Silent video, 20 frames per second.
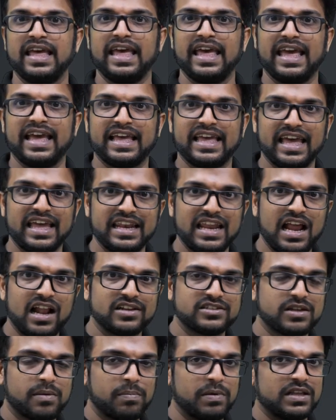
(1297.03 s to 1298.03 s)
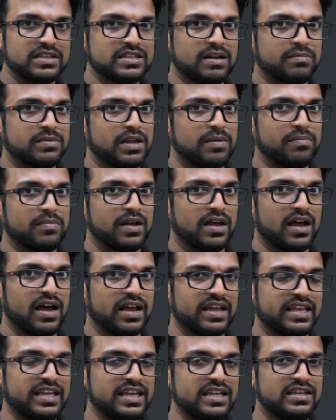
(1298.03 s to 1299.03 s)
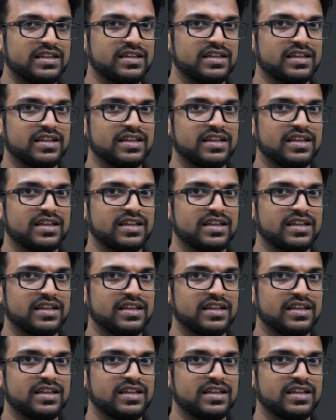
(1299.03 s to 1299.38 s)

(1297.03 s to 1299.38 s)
Again, I will supply some heat.